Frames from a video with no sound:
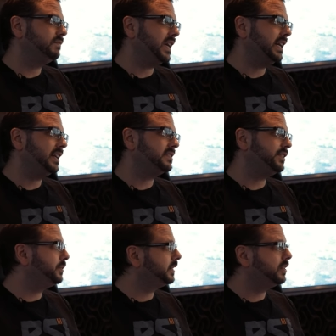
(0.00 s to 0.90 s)
I guess
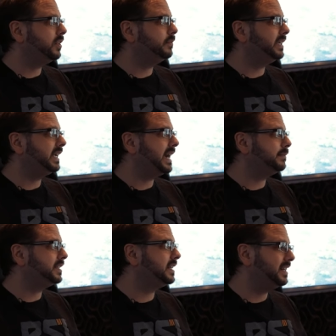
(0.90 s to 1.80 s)
you would call me
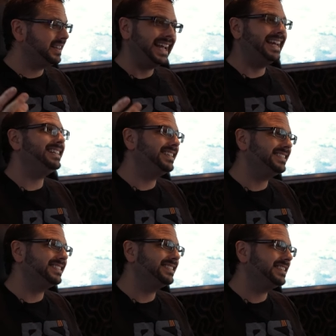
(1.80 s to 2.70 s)
Captain
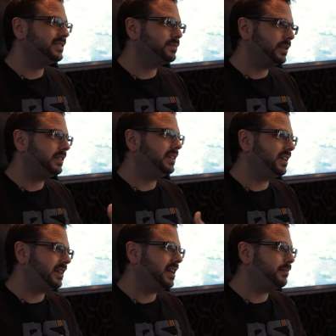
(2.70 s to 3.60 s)
Atlantis is what a
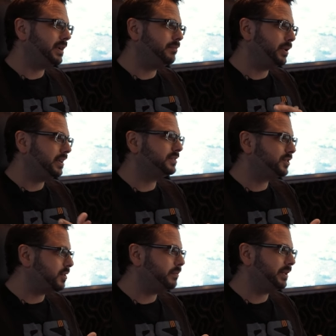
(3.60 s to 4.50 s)
lot of my buddies
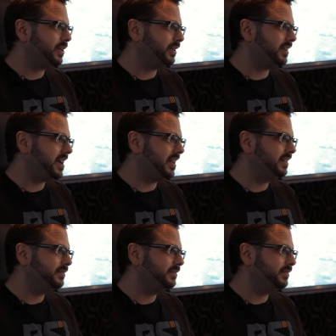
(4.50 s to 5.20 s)
call me online,